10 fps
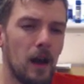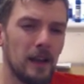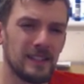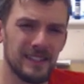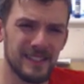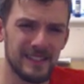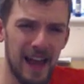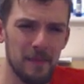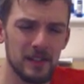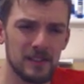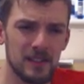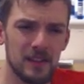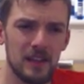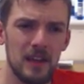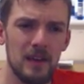it Samus
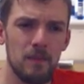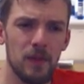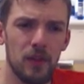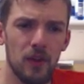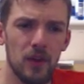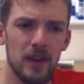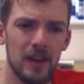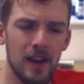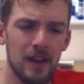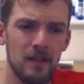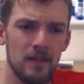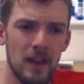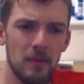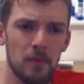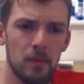that the 30k
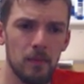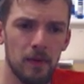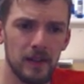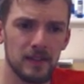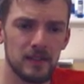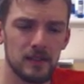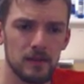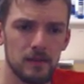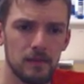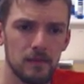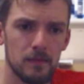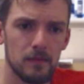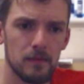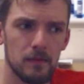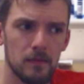Demon Prince,
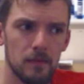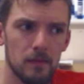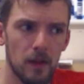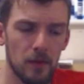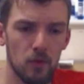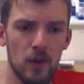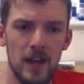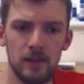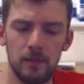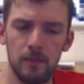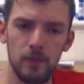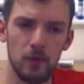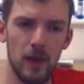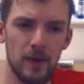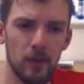like the red
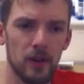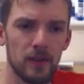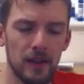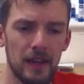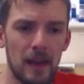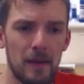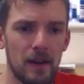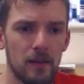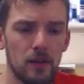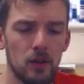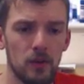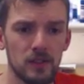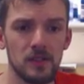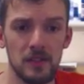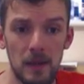one that came out, who
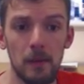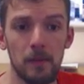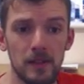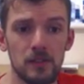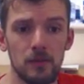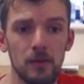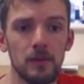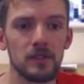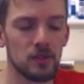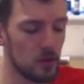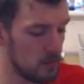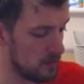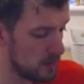was the Demon Prince of the Ruined Storm?